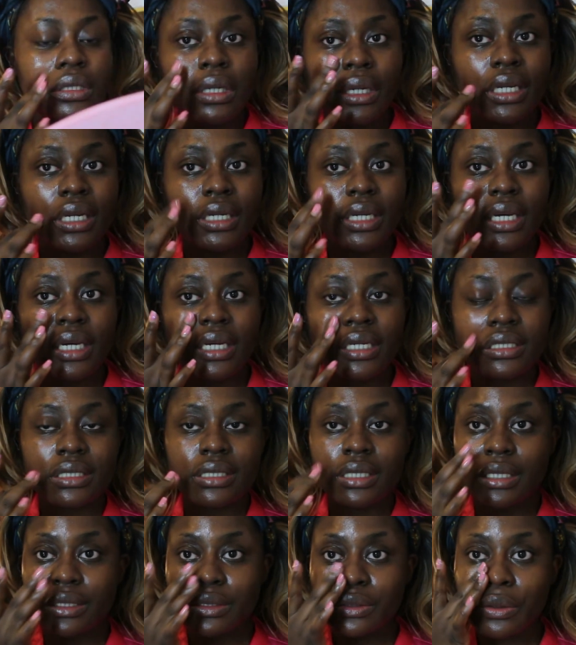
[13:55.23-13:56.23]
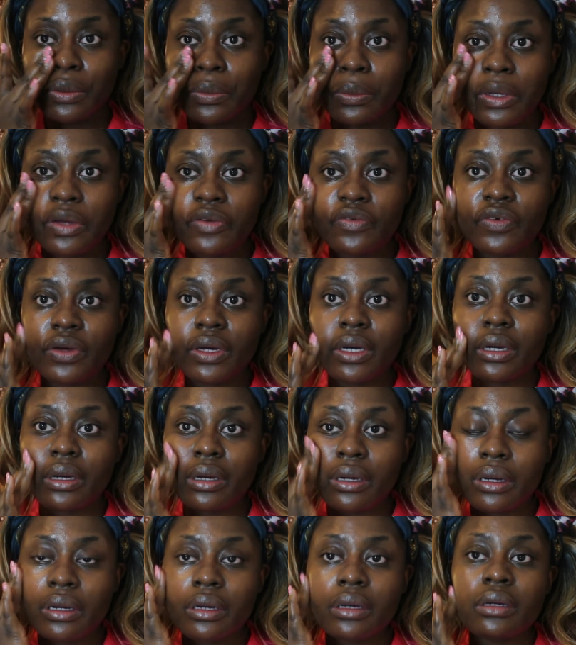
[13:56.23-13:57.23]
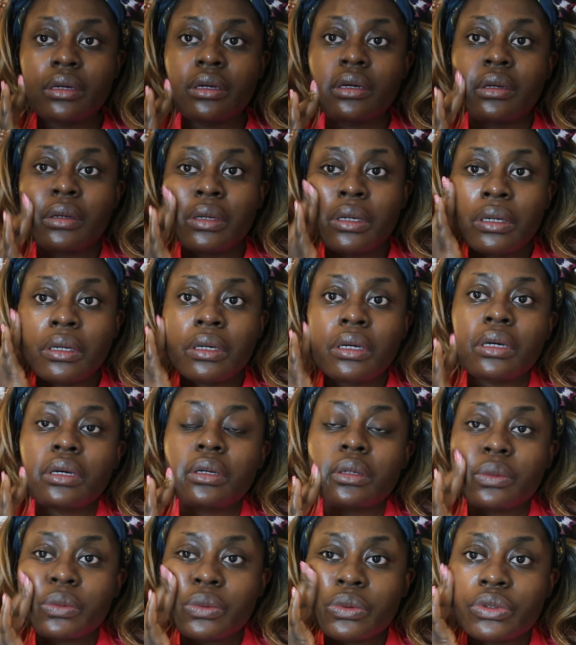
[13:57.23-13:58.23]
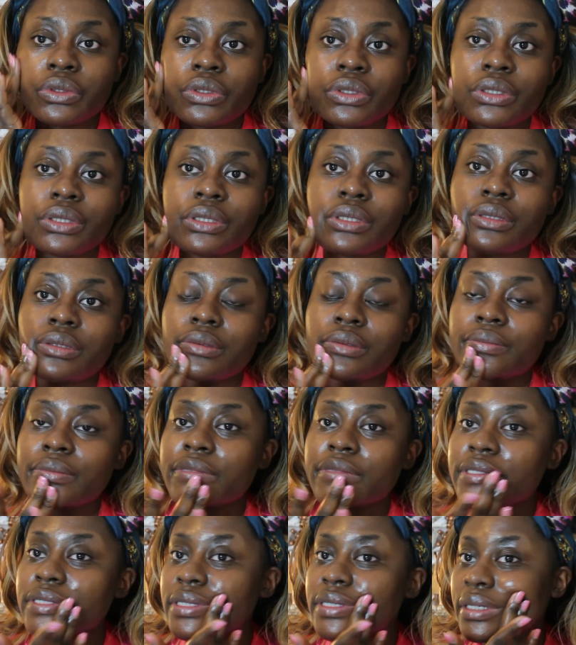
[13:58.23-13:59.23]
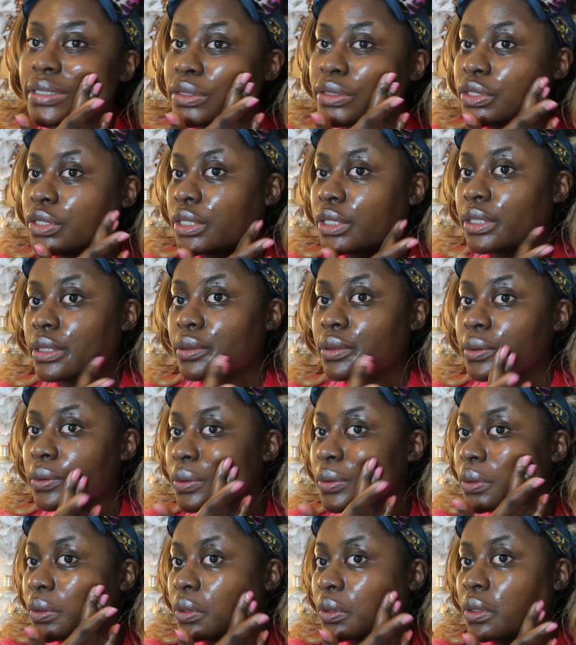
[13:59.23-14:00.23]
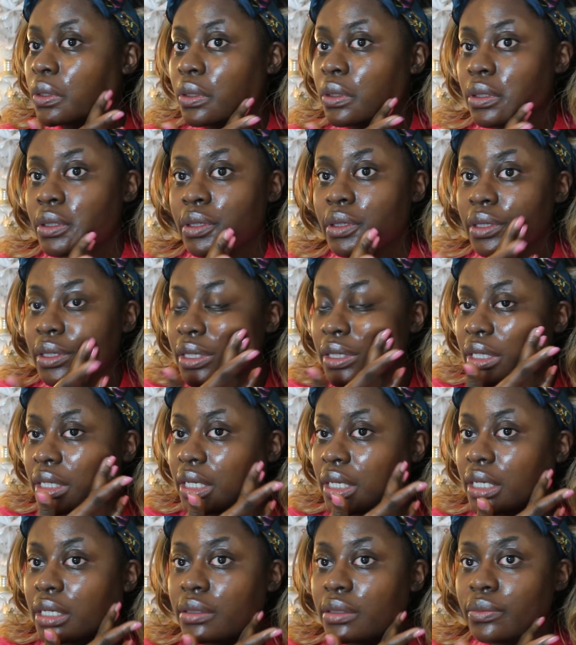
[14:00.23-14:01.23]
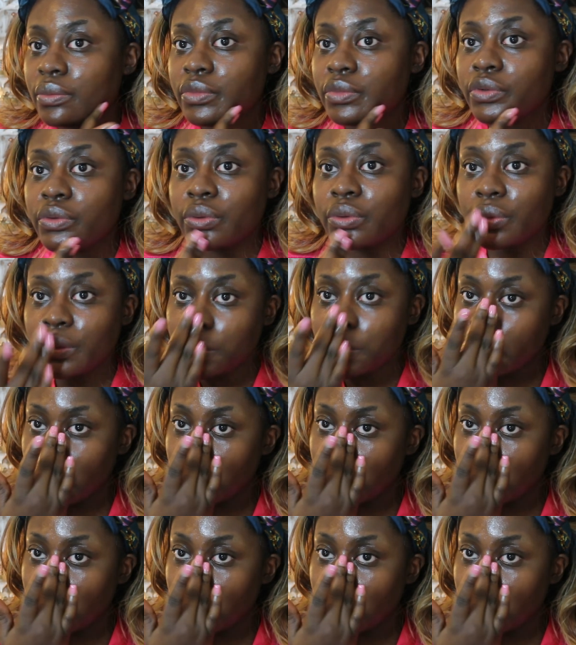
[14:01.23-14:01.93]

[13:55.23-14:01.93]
Any excess on my finger, I will just massage it again more.